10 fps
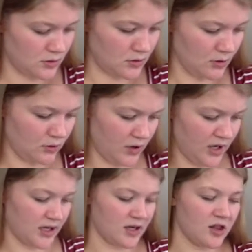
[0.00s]

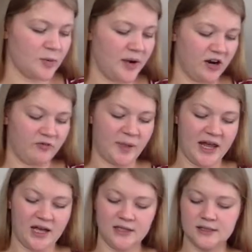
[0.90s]
Alrighty, another pair of
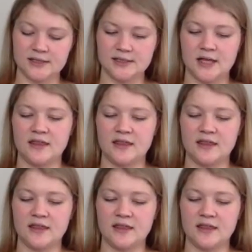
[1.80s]
pants.